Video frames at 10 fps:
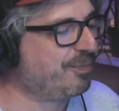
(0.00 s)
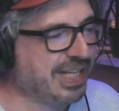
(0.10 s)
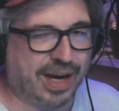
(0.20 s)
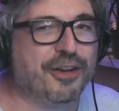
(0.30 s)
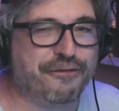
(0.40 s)

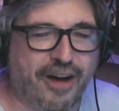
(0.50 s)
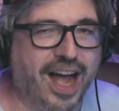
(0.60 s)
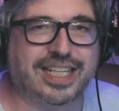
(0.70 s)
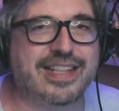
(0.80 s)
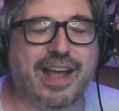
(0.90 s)
Terry
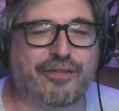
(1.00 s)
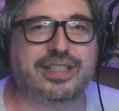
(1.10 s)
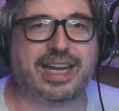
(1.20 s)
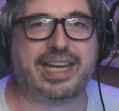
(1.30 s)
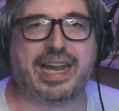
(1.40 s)
Funk never
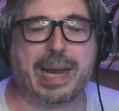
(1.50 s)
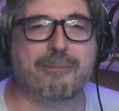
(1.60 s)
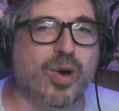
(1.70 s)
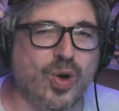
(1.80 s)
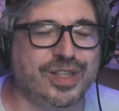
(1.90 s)
did a
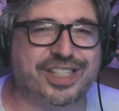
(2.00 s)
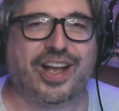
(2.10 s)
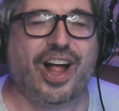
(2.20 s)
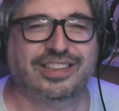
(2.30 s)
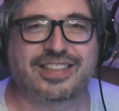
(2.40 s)

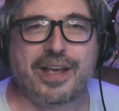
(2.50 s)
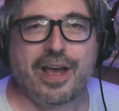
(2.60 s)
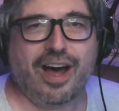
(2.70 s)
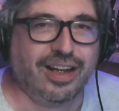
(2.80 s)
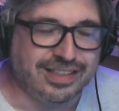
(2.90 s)
moonsault
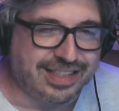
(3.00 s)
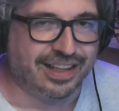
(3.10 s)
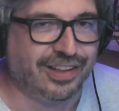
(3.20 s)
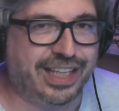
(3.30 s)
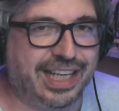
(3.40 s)

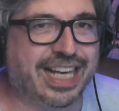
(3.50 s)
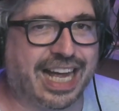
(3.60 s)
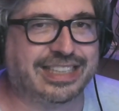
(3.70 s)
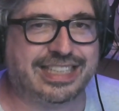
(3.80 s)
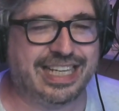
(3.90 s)
until he
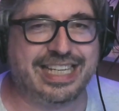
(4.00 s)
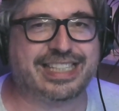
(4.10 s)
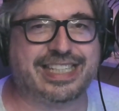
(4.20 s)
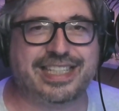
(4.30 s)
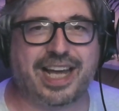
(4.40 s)
got to
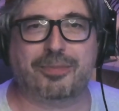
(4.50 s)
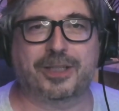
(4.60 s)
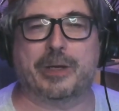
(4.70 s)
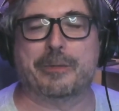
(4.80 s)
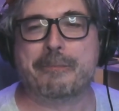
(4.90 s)

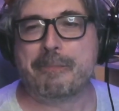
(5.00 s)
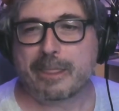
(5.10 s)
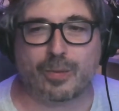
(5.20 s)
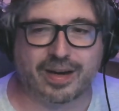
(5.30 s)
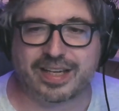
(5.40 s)
ECW,
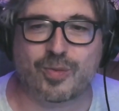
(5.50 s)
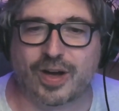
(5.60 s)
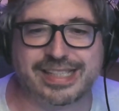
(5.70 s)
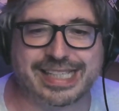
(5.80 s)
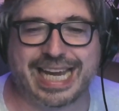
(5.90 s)
where he
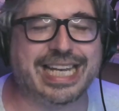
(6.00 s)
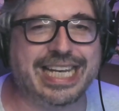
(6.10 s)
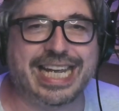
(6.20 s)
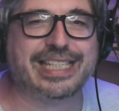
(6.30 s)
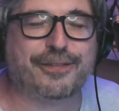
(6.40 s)
was in
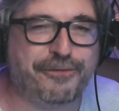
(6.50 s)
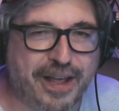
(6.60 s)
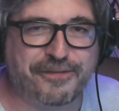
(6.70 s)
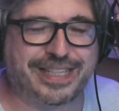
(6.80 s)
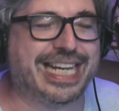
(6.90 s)
his
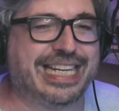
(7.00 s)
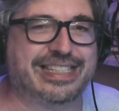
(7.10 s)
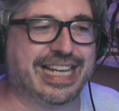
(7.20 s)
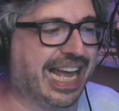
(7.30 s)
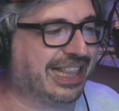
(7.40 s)

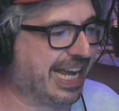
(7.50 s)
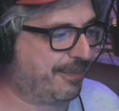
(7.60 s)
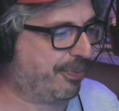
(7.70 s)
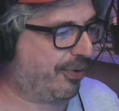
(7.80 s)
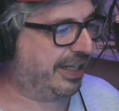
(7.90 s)
50s at
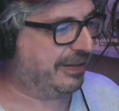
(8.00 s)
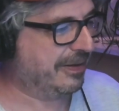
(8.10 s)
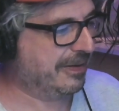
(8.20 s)
that point.